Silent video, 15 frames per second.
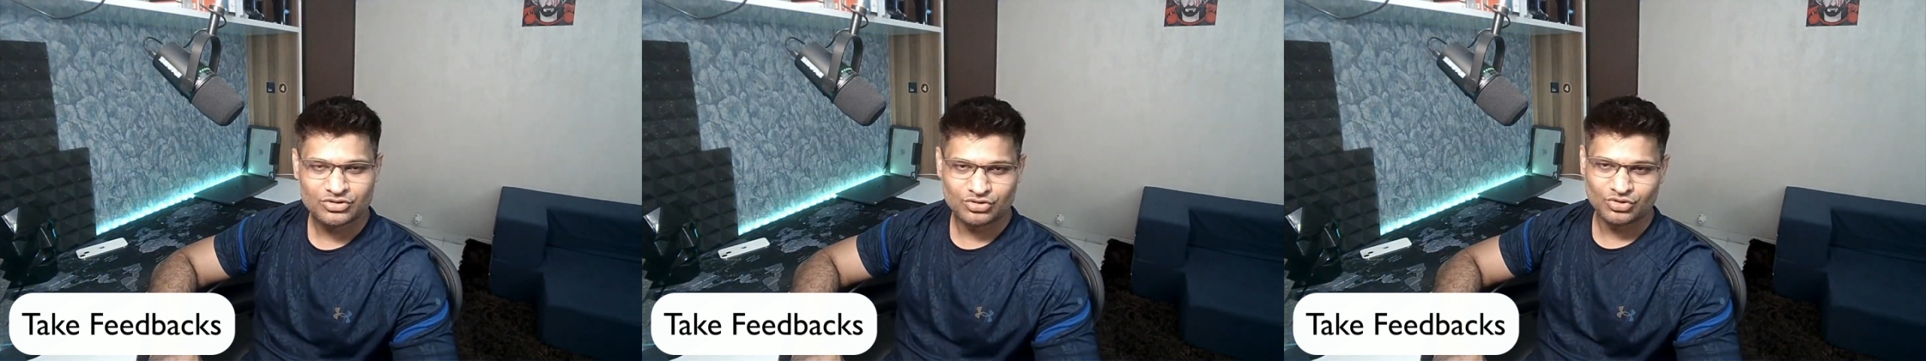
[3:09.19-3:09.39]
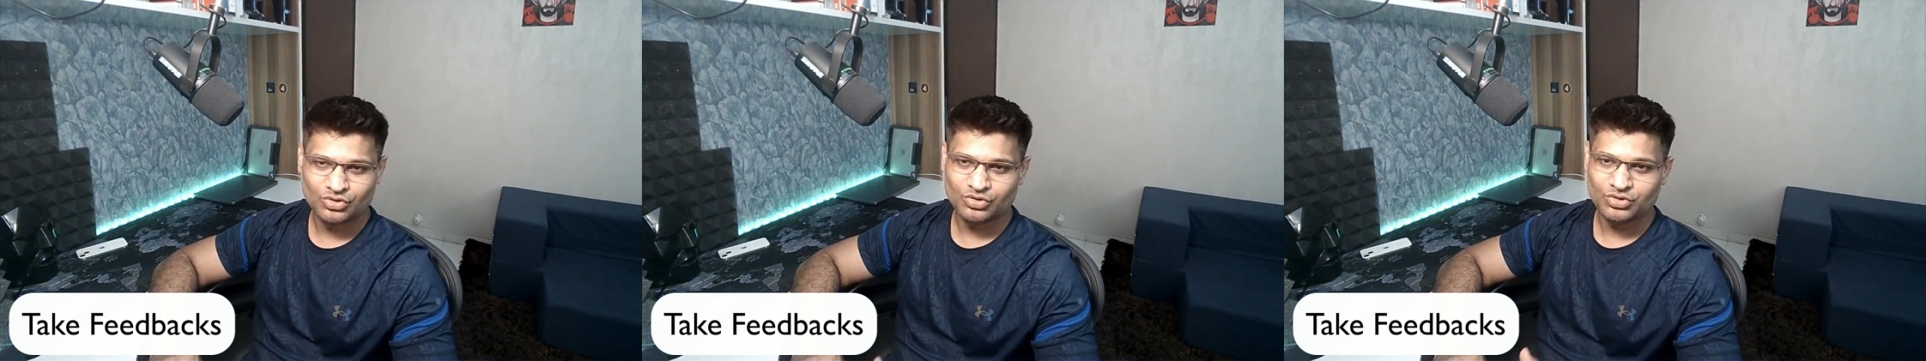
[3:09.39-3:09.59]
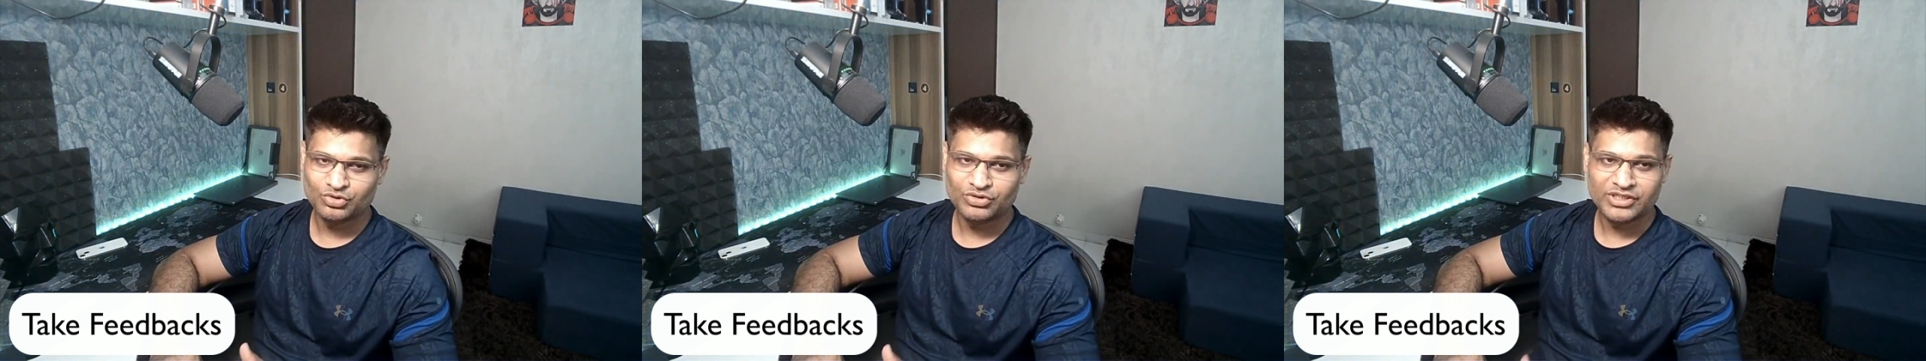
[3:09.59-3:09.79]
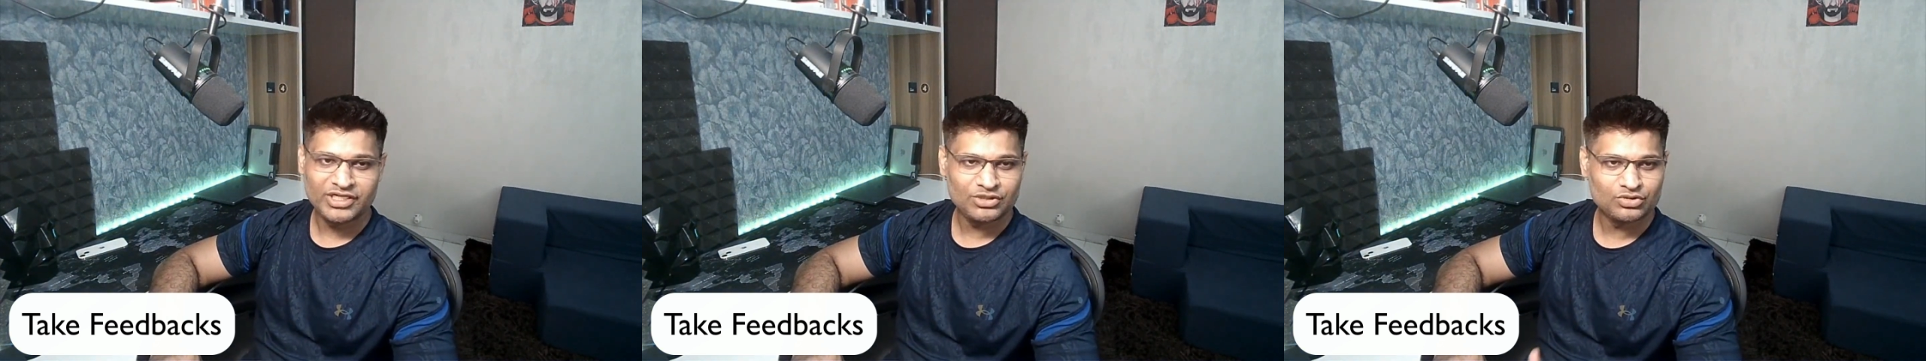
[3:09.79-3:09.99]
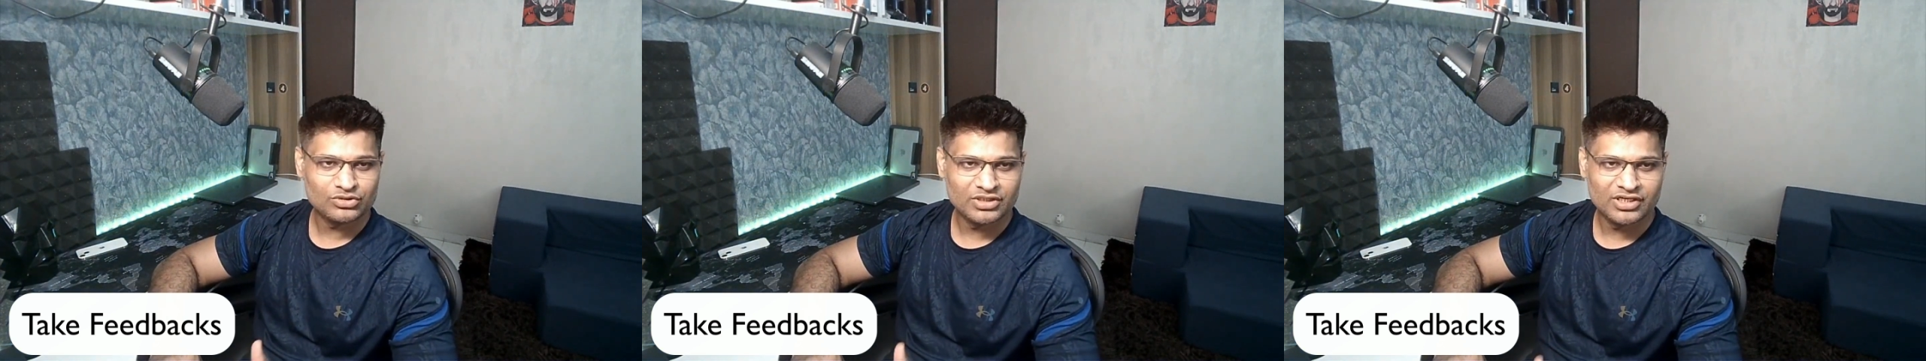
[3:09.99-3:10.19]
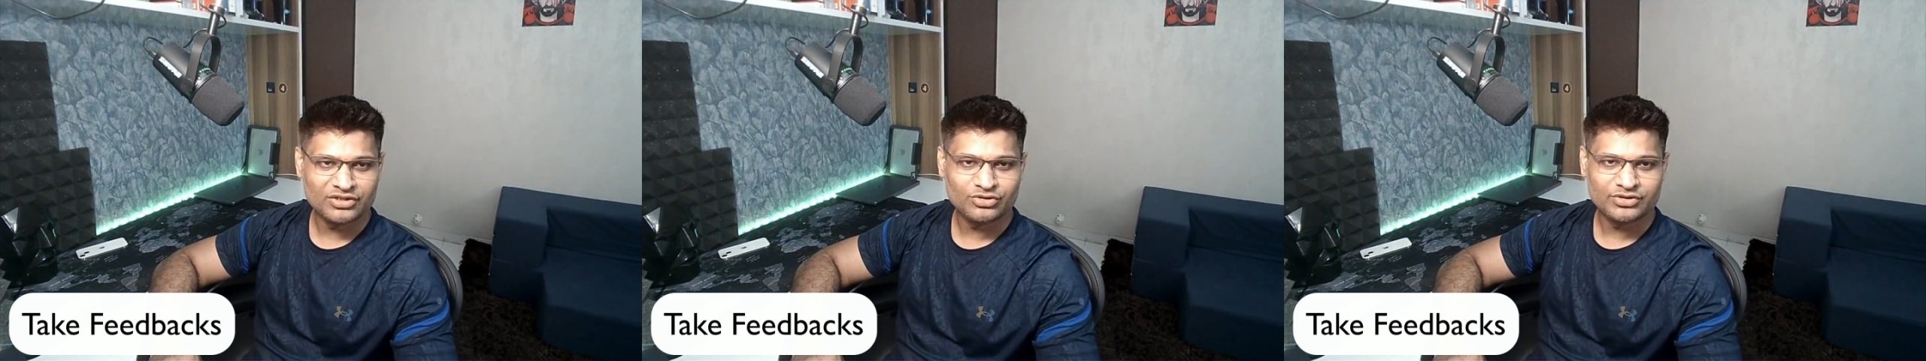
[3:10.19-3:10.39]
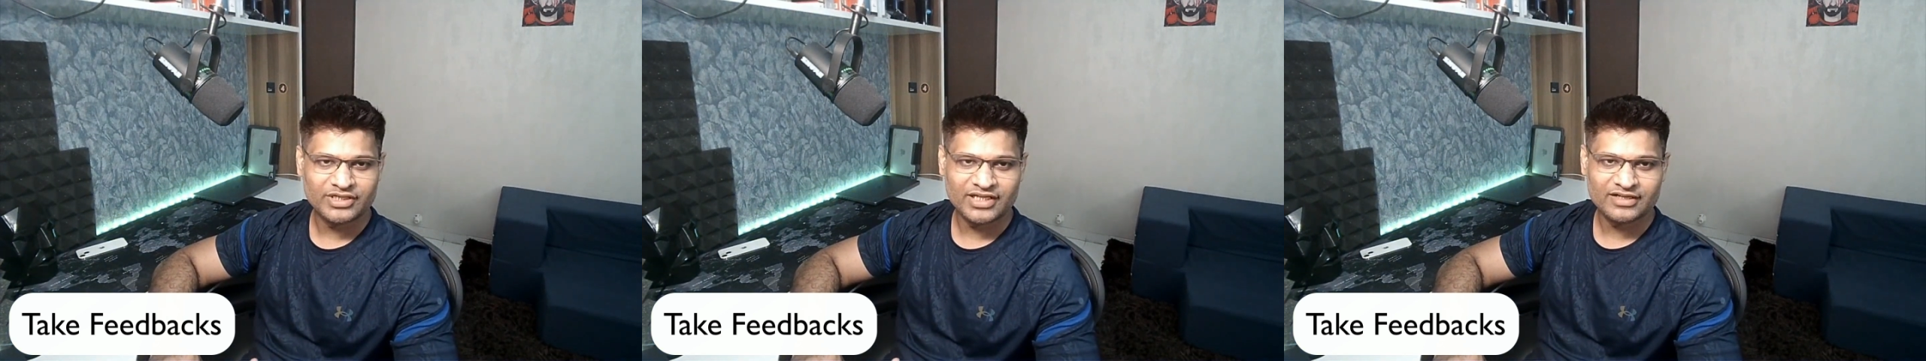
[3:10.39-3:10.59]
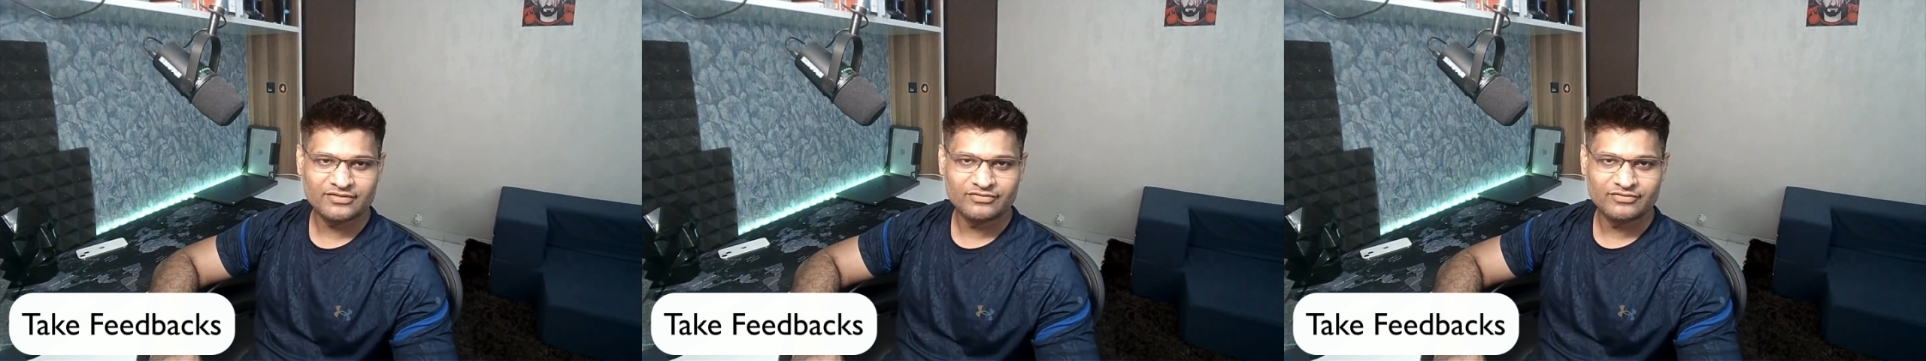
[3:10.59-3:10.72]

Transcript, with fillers: So you need to learn to take